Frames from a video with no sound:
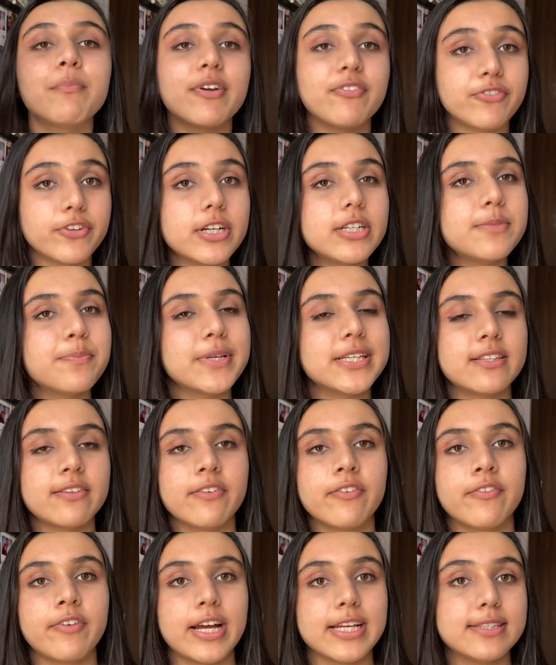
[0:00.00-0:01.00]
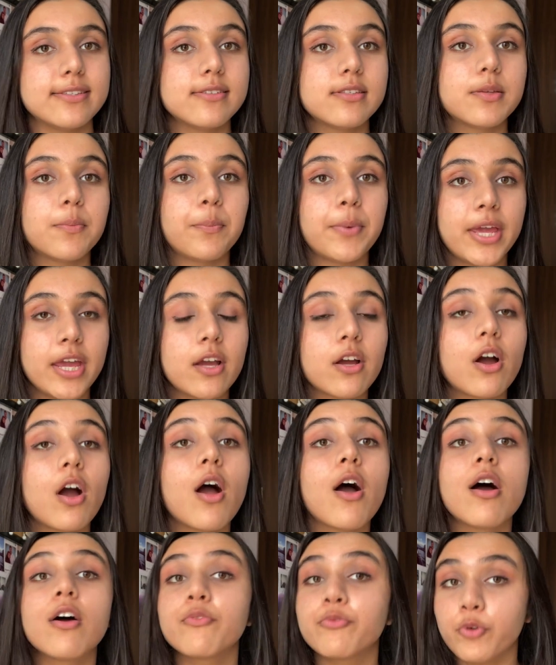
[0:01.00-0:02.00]
My first piece of advice is to pick
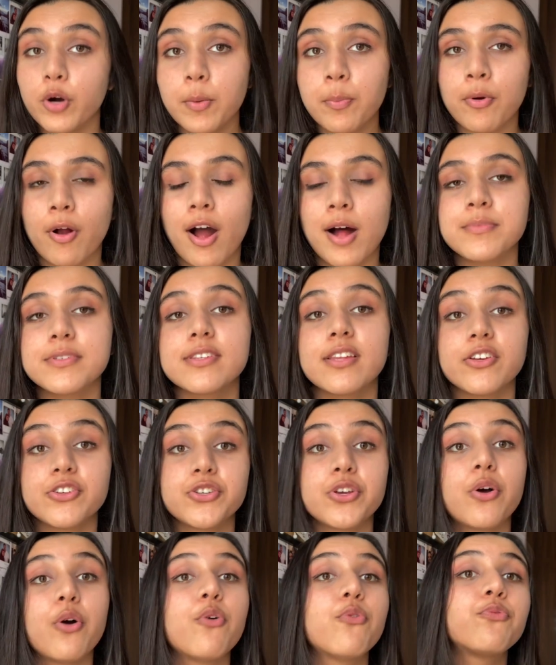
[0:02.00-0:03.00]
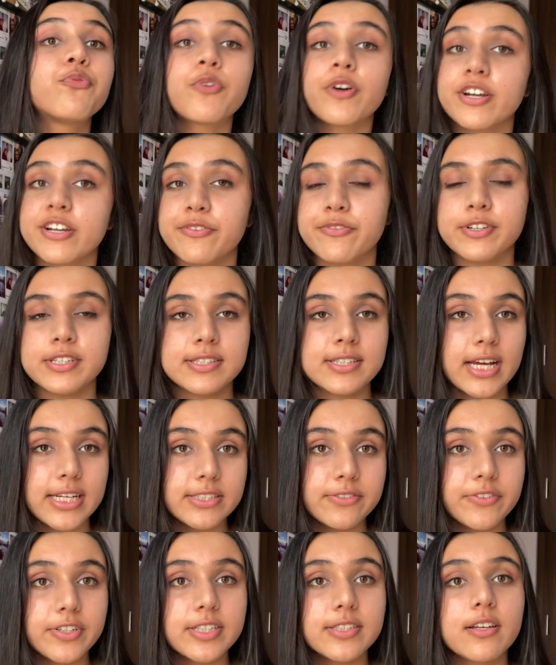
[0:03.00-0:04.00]
4 prompts that show 4 different
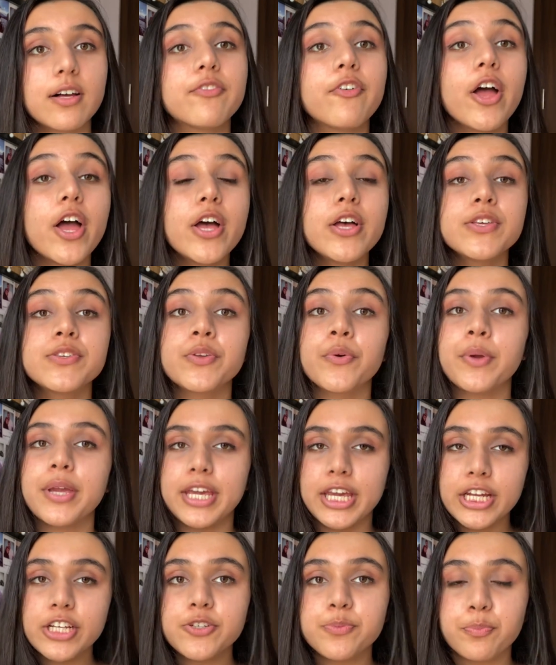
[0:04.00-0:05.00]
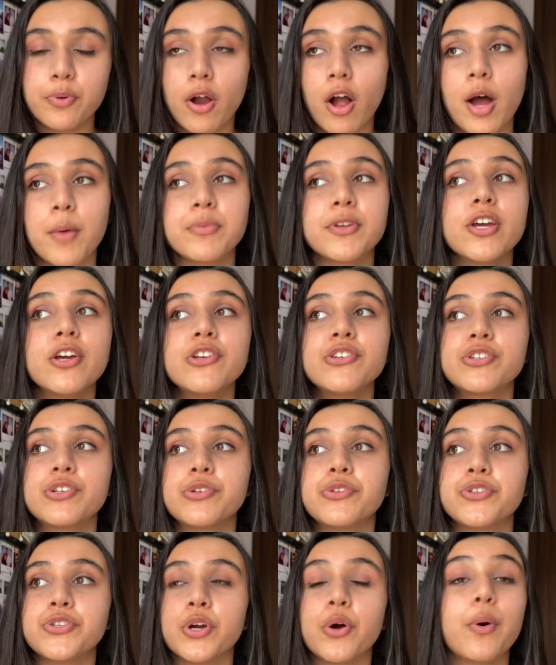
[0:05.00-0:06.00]
sides of yourself. So each prompt
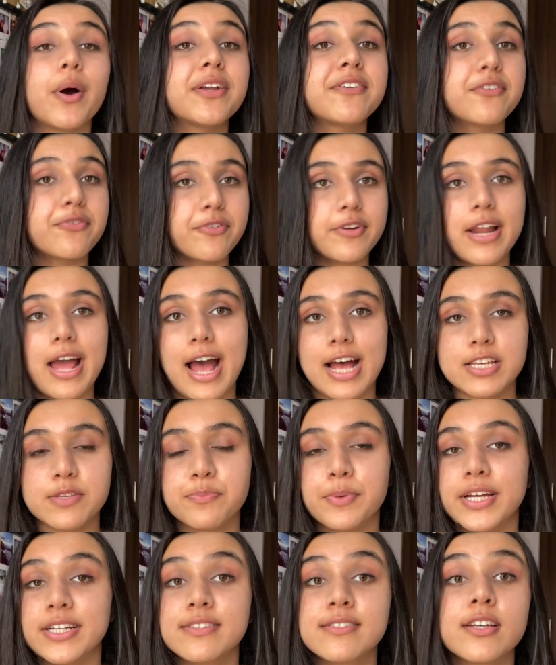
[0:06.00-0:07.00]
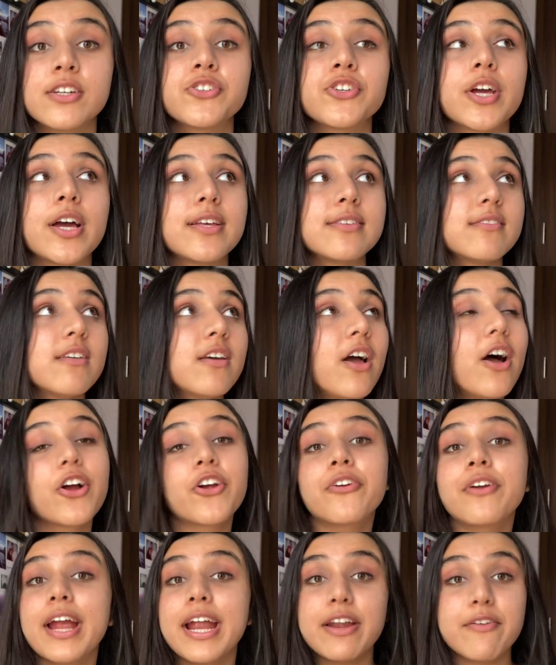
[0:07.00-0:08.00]
should show a different aspect, such as a
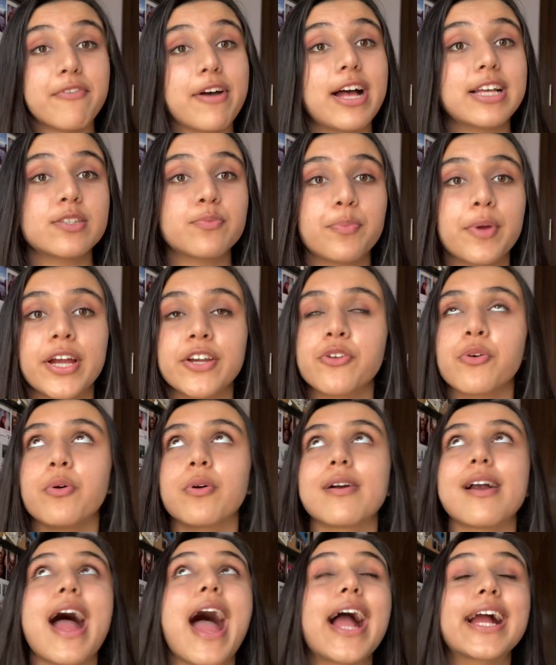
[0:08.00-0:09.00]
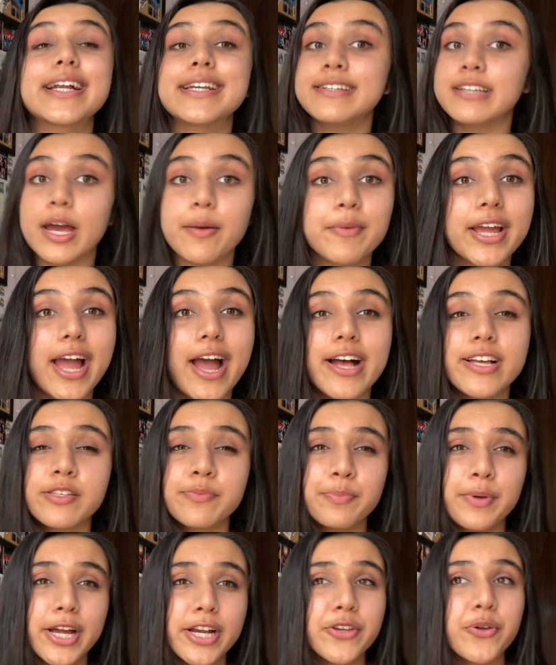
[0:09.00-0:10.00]
creative aspect or academic
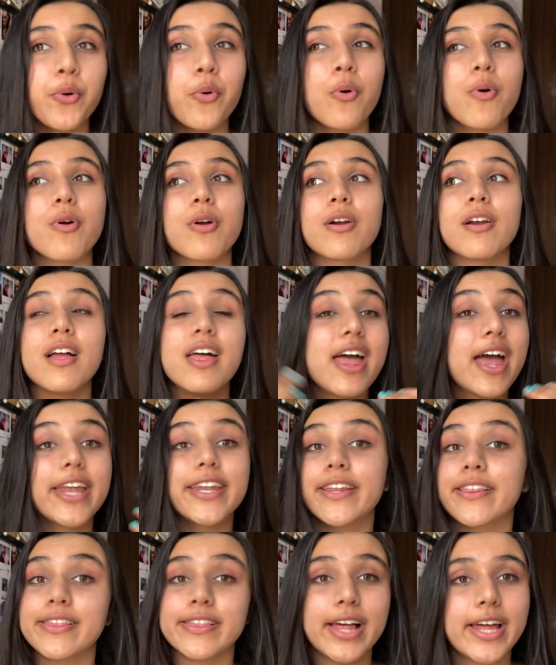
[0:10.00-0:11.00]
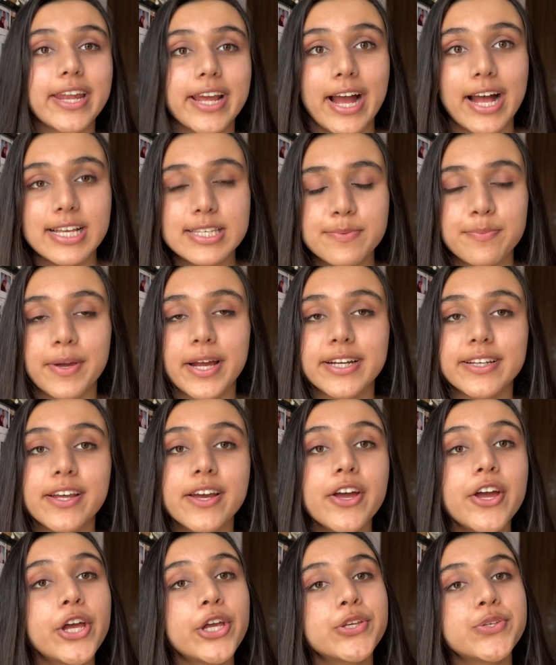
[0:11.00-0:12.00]
aspect or an athletic aspect.
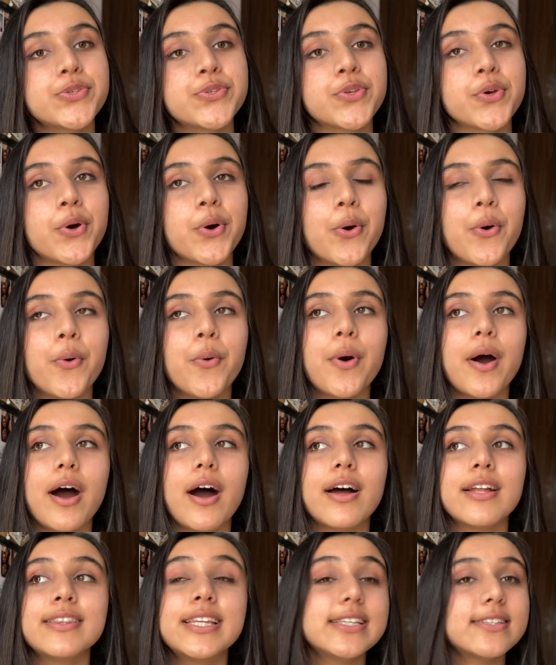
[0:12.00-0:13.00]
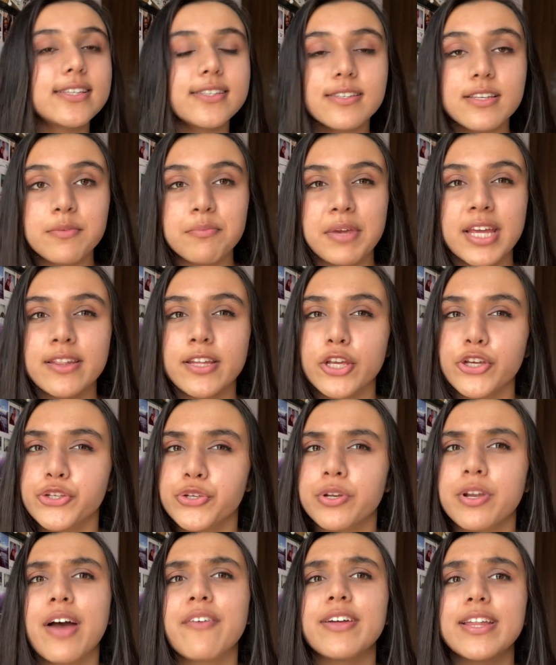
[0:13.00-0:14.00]
So this doesn't mean that you
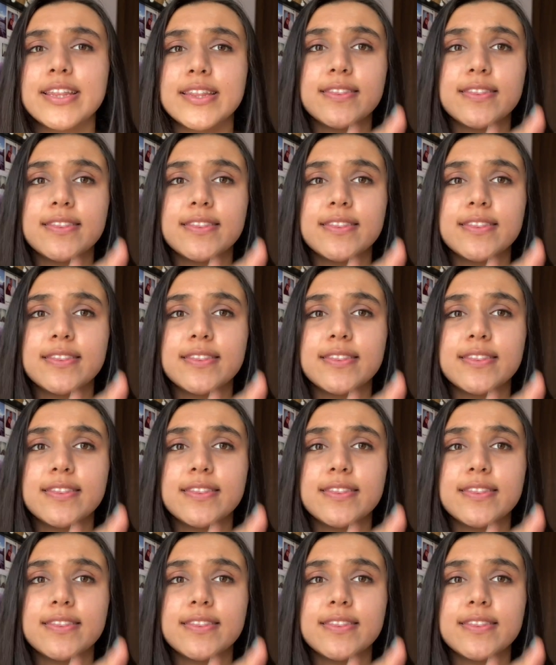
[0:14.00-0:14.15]
should have a